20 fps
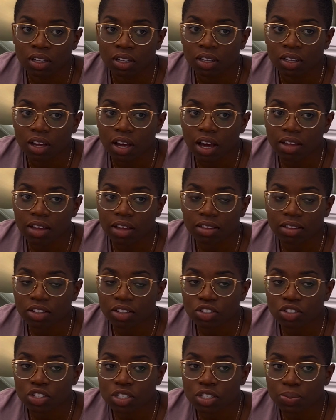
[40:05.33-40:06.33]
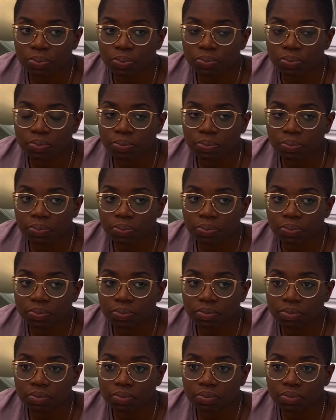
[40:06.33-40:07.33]
I think I just
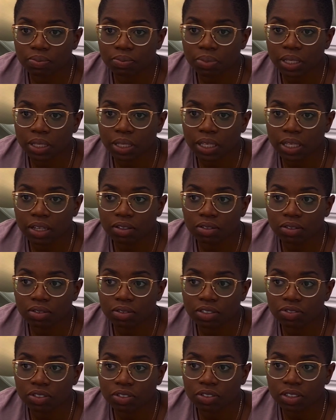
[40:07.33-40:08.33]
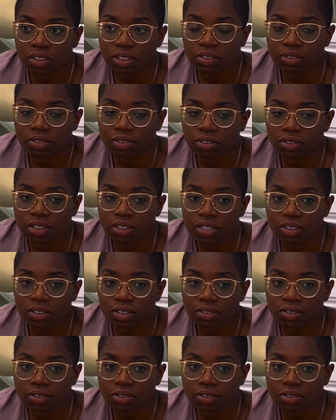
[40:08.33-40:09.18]
play a little differently. That's it.